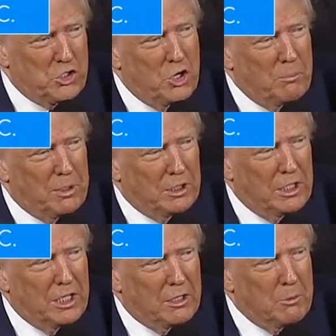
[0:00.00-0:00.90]
on
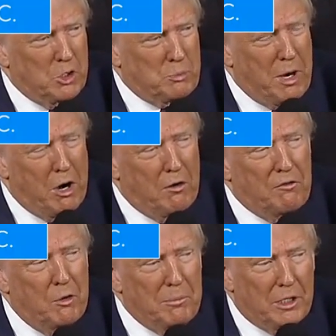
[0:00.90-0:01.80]
building the most
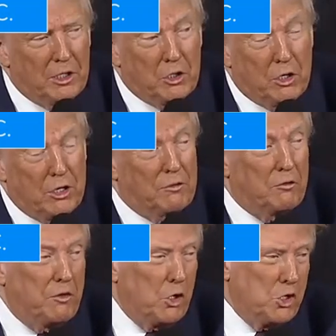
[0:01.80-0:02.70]
powerful military of the
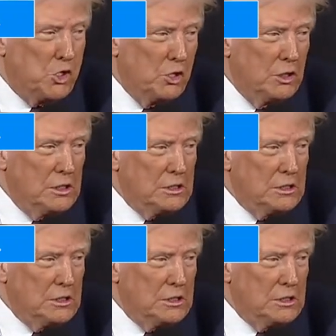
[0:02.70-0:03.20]
future.